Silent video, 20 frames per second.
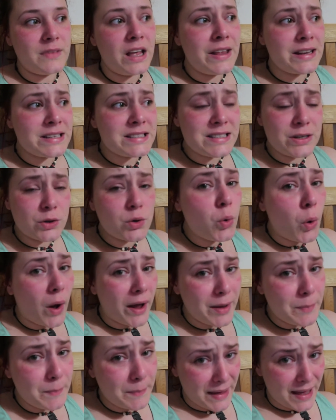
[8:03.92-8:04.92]
I'm still
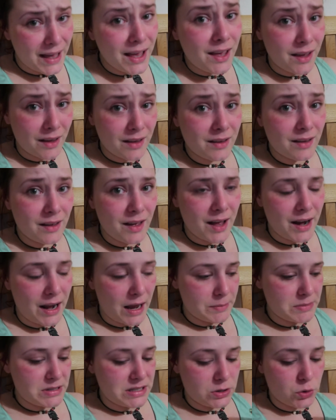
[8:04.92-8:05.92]
quite big and
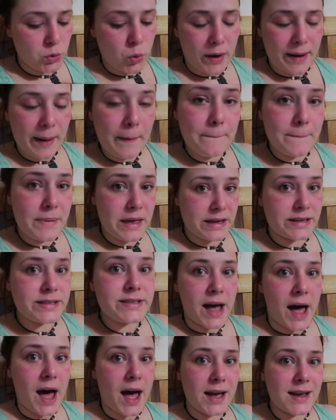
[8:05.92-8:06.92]
I'm still quite a big
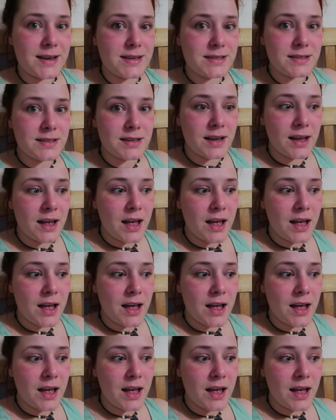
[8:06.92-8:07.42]
size,